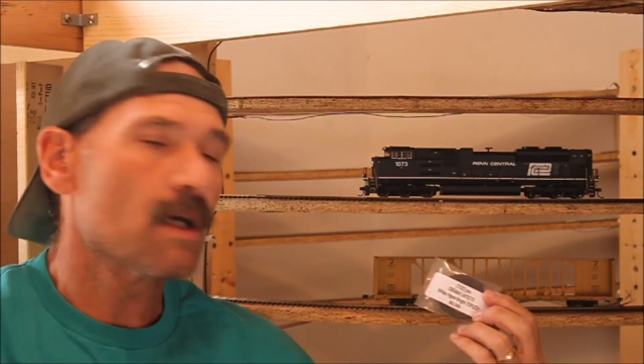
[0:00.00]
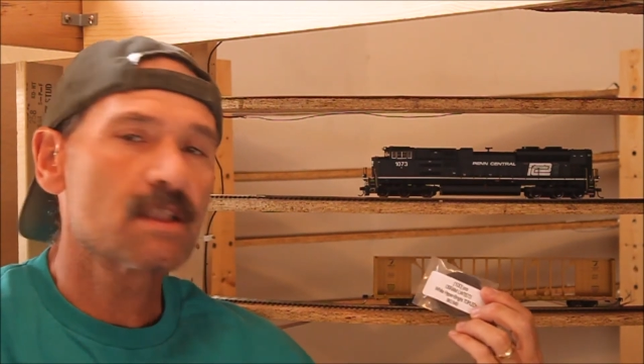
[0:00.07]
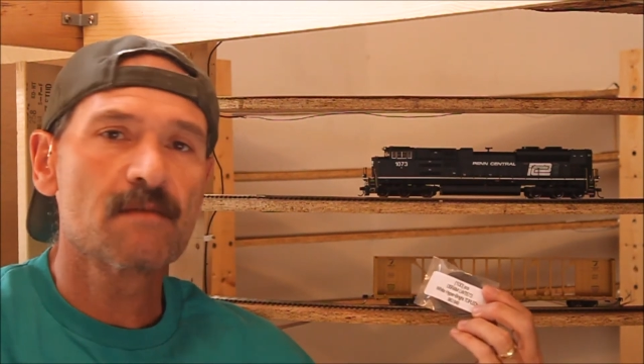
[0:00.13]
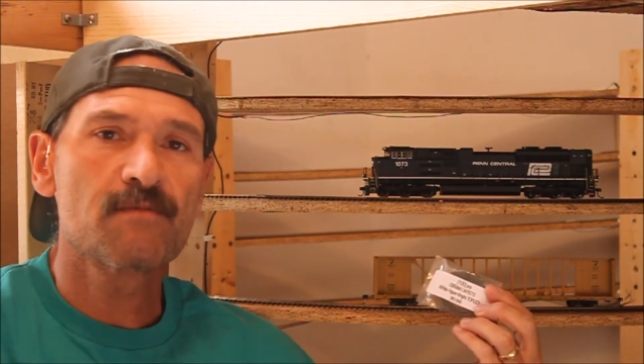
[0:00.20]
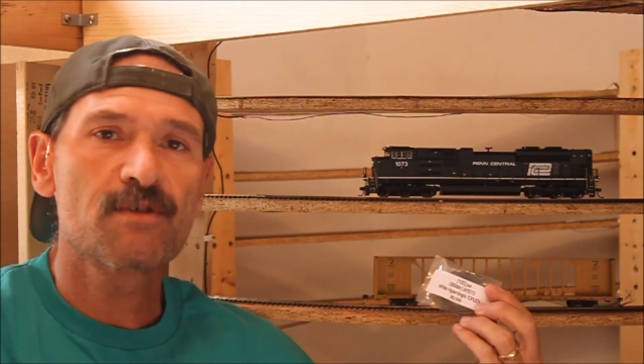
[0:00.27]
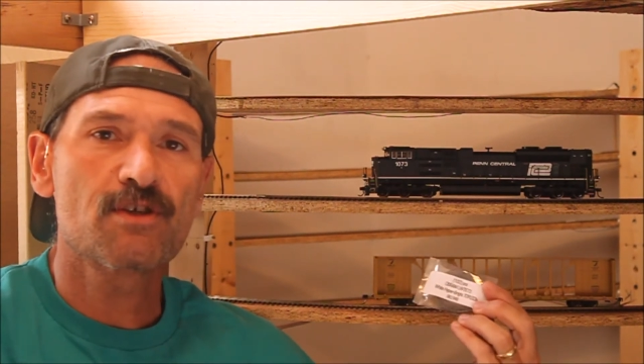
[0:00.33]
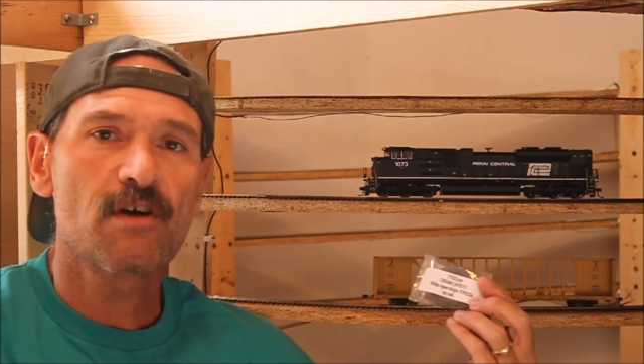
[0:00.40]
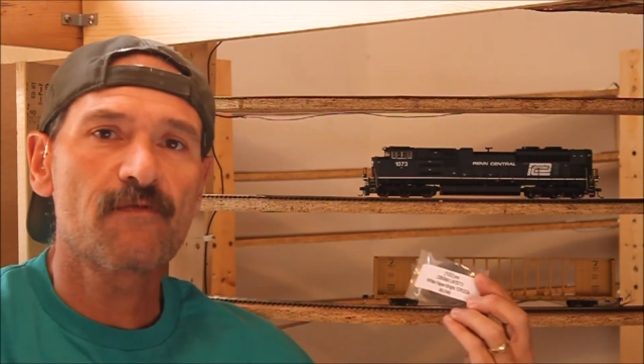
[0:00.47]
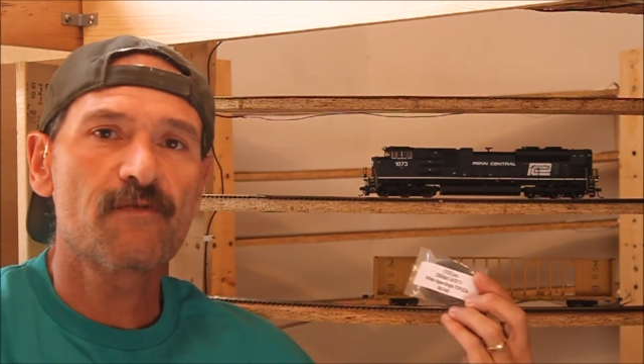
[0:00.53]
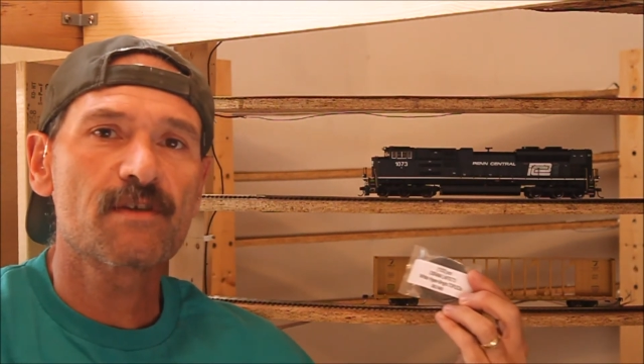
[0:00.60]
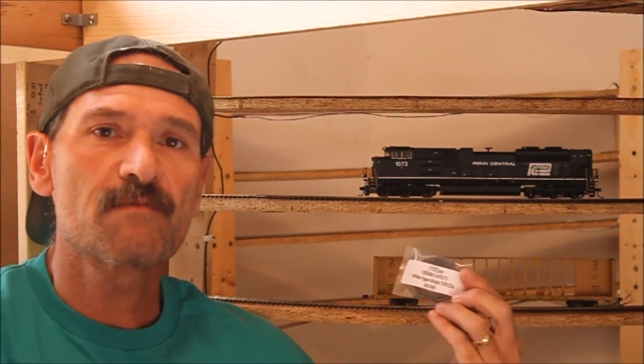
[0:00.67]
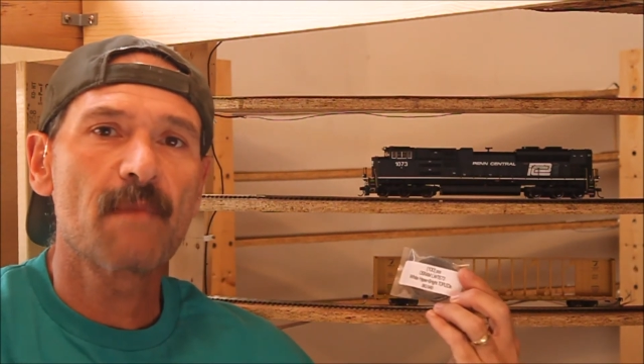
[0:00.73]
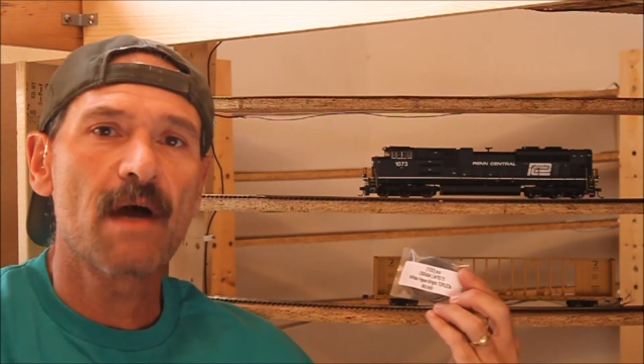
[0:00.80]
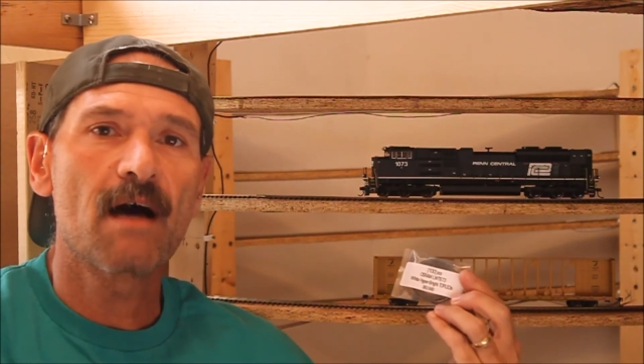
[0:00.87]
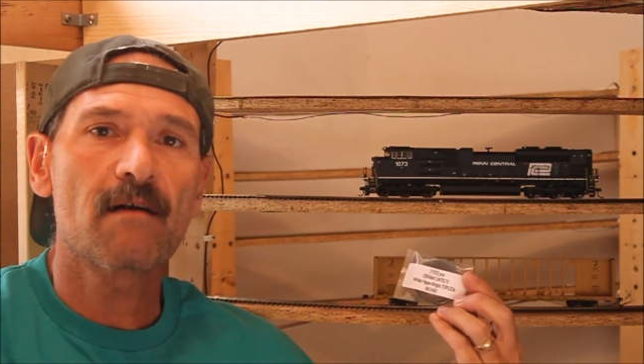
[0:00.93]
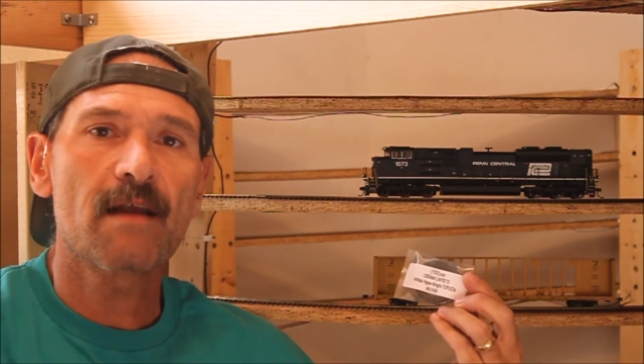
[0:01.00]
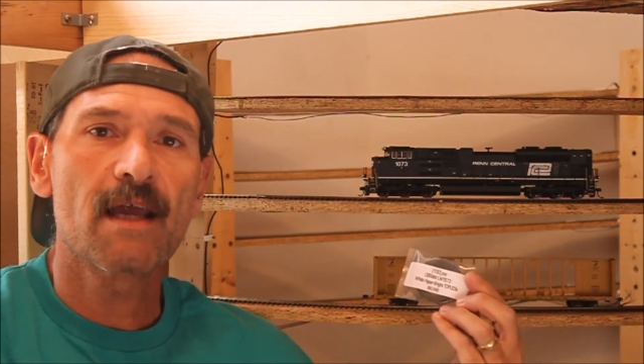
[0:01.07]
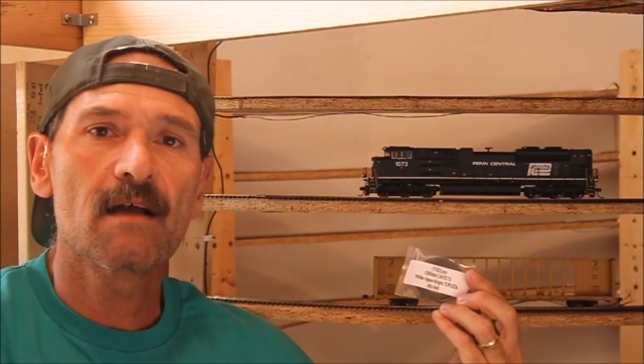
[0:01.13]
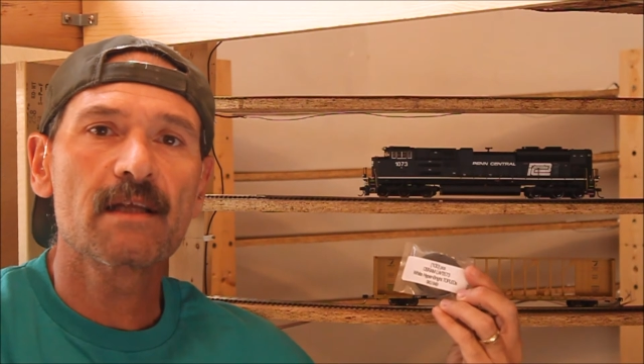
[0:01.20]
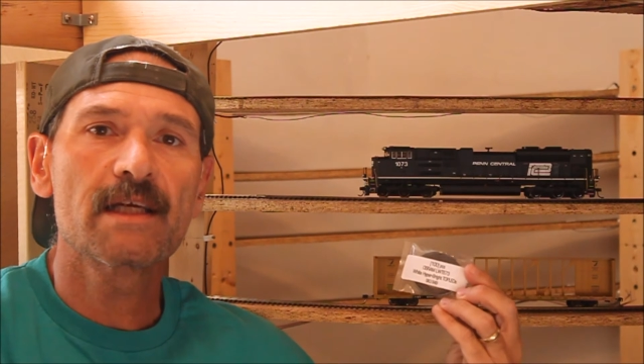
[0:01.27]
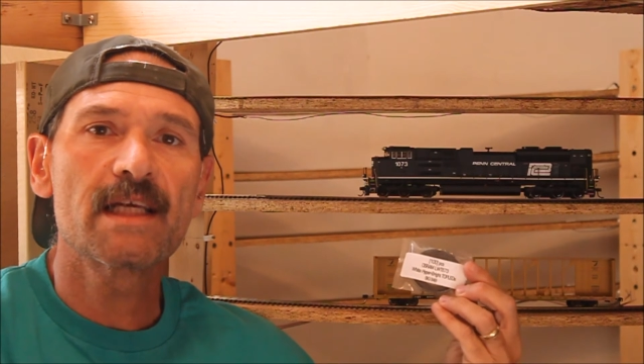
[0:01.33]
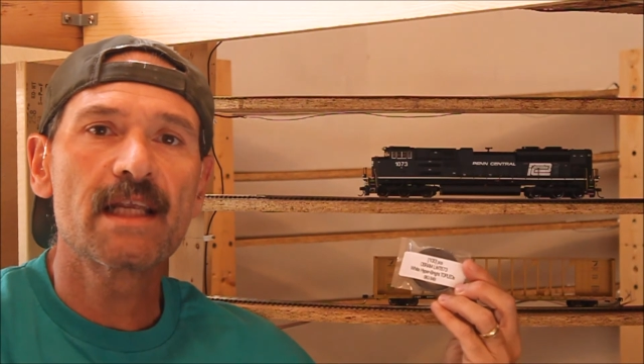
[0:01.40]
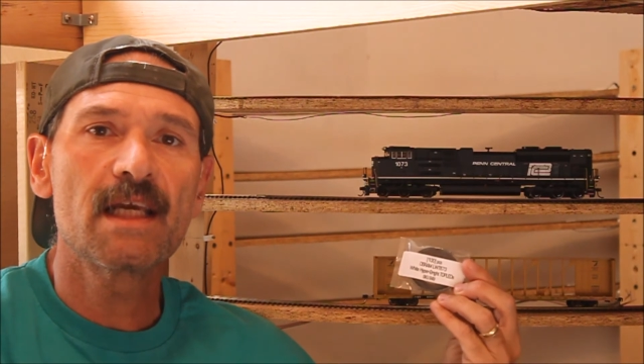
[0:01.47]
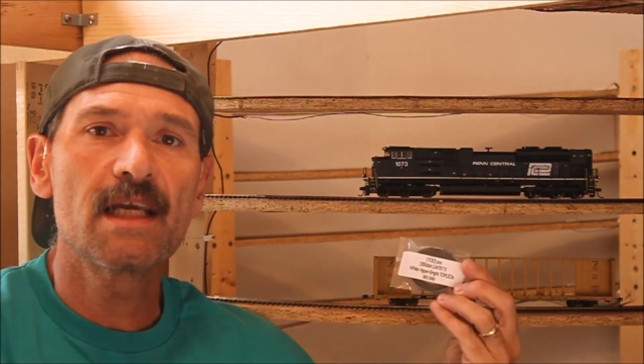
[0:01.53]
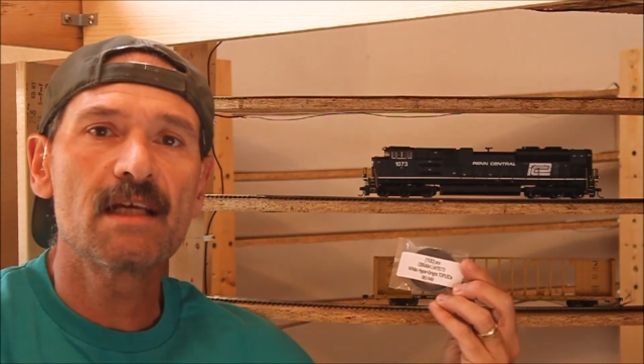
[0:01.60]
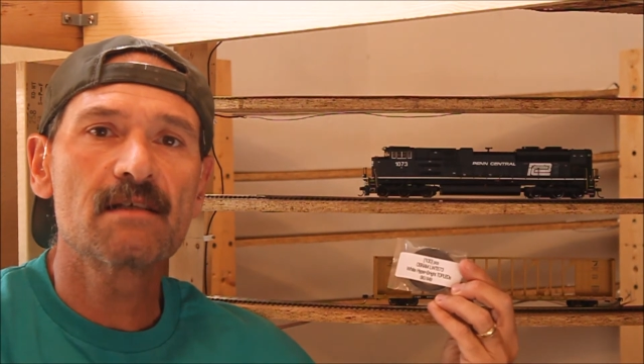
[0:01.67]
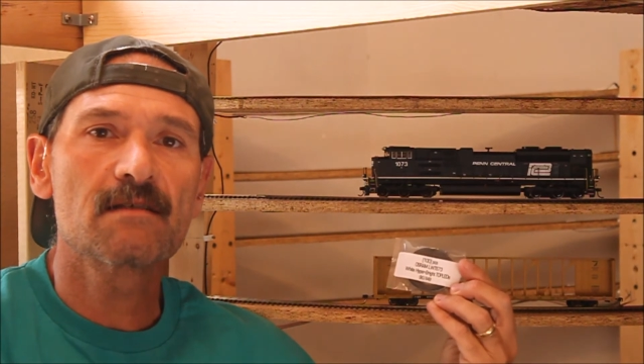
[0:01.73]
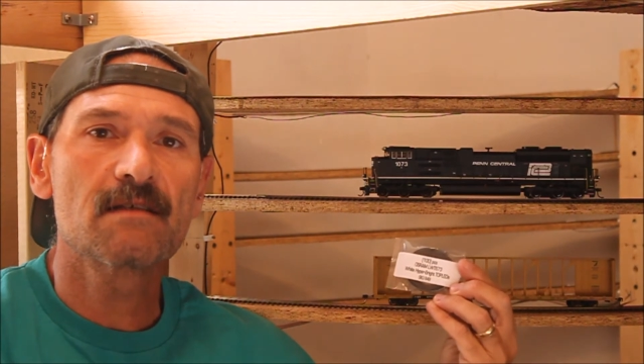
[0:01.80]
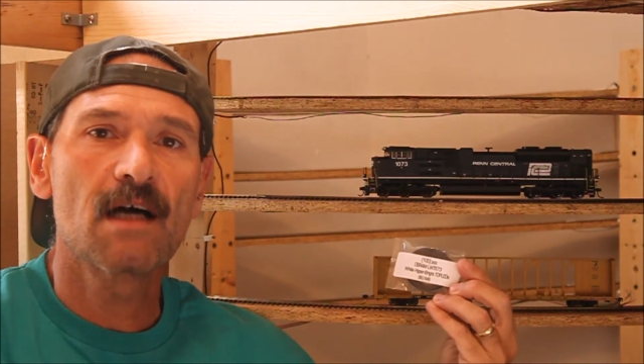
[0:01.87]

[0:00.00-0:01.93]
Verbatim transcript: some surface mount LEDs.